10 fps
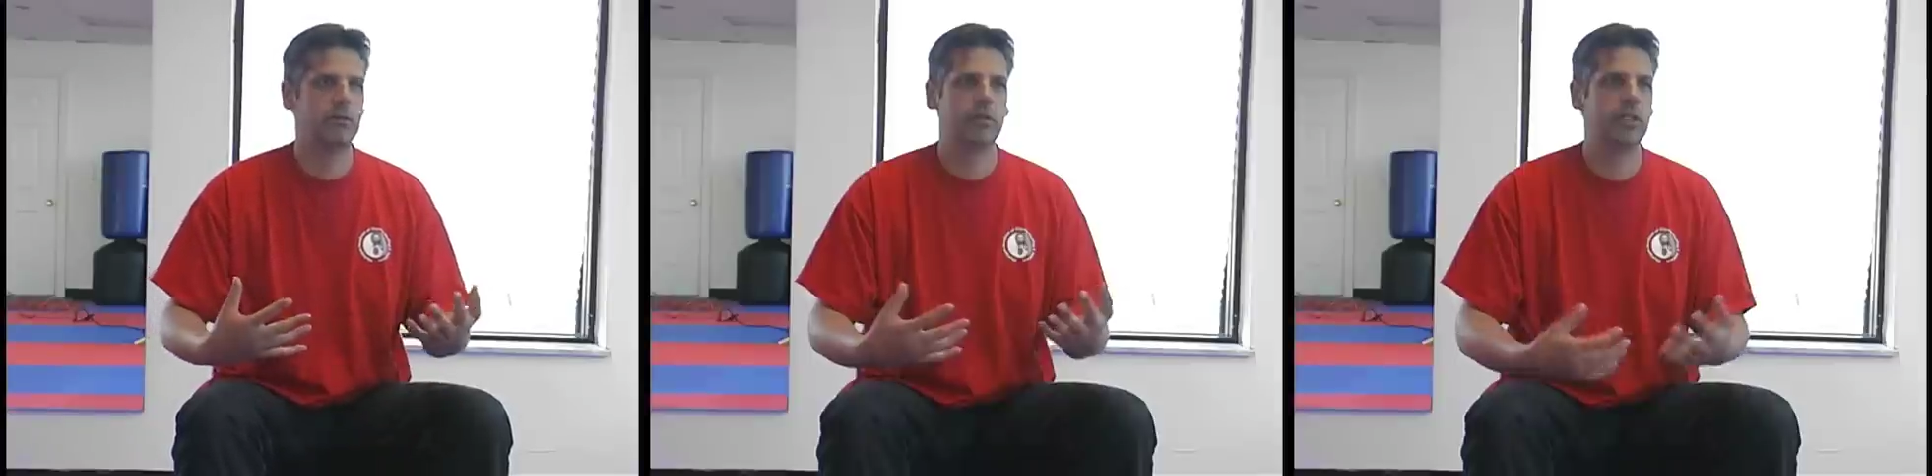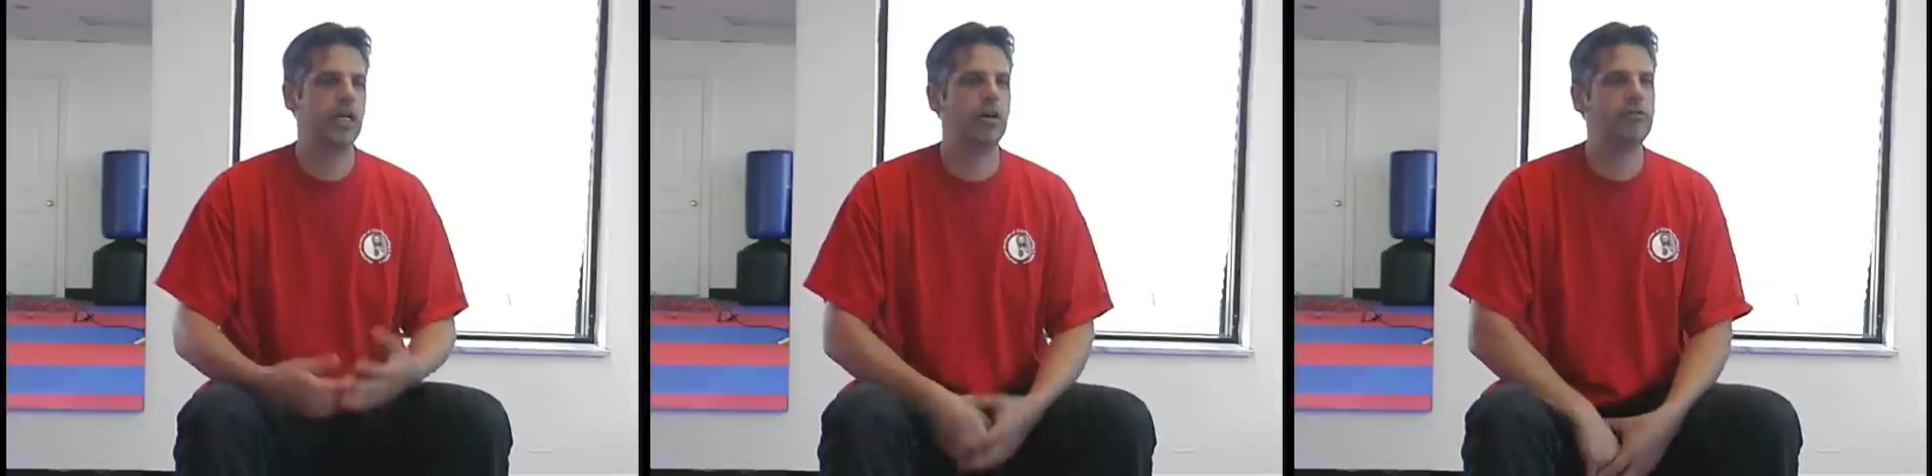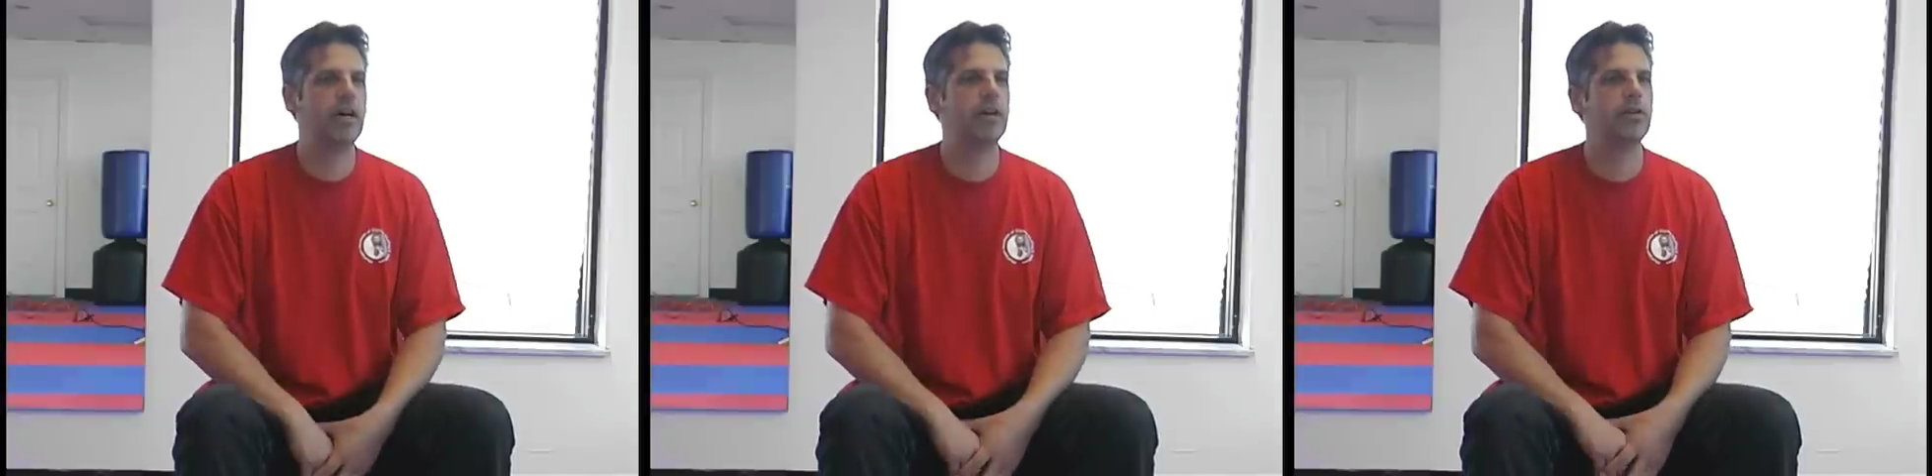see how
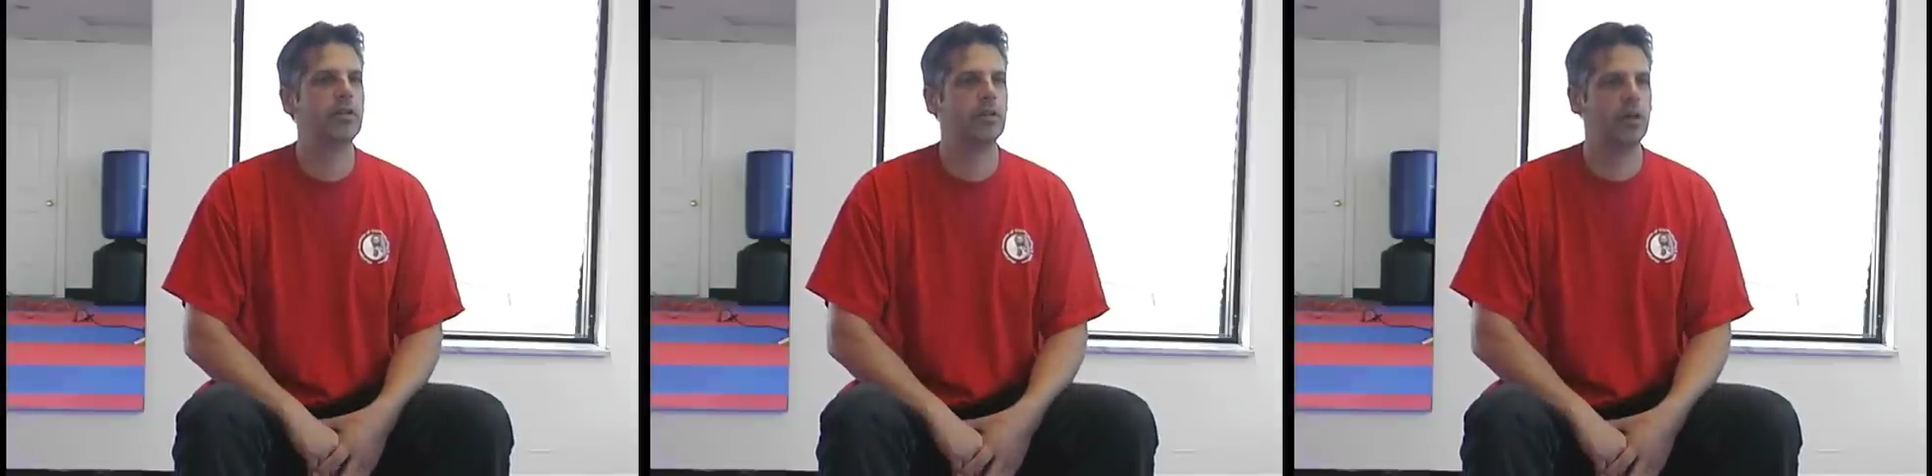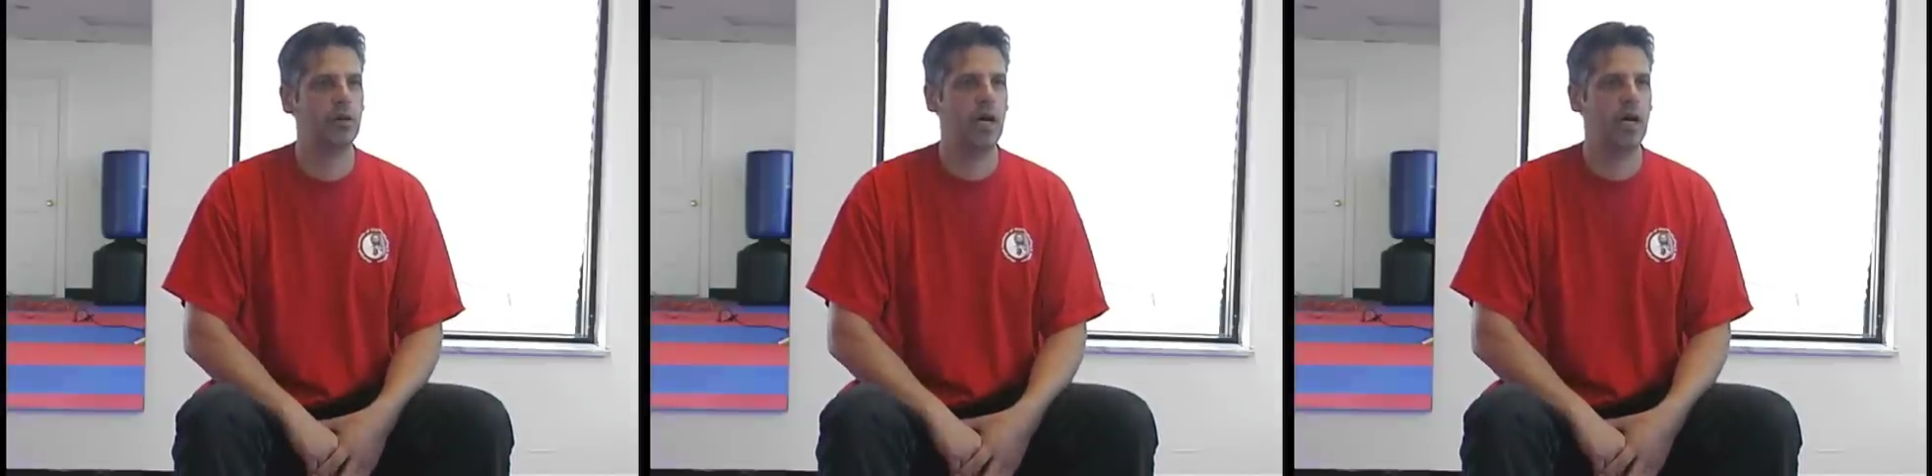far you can go.